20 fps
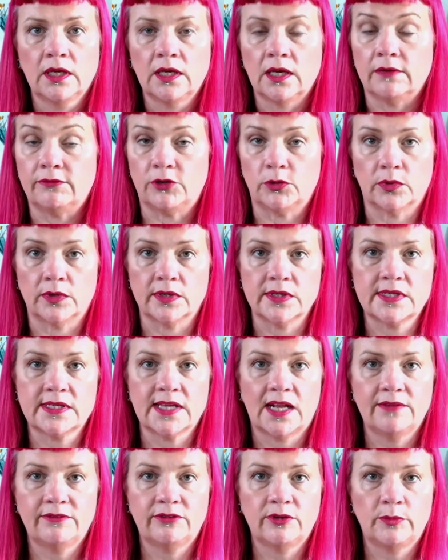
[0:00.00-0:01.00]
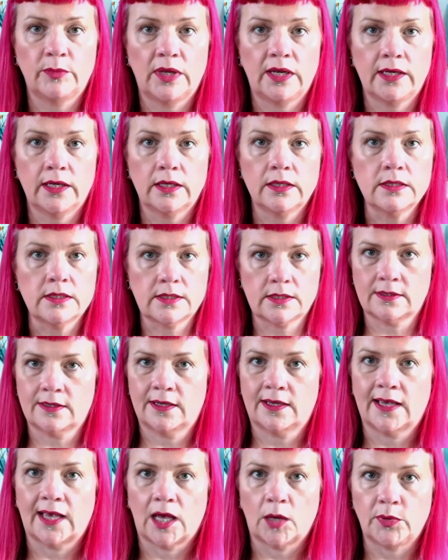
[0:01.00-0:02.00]
If you want to sell it for millions,
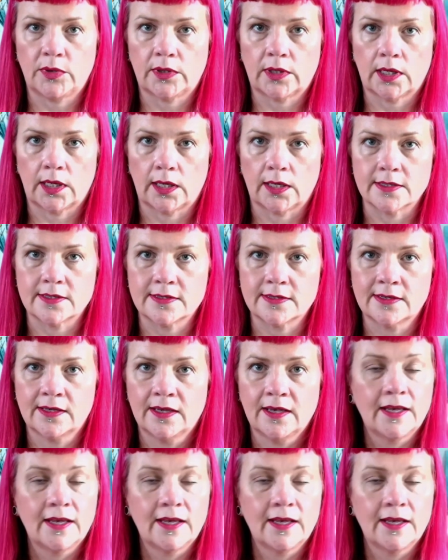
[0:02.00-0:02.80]
happy days.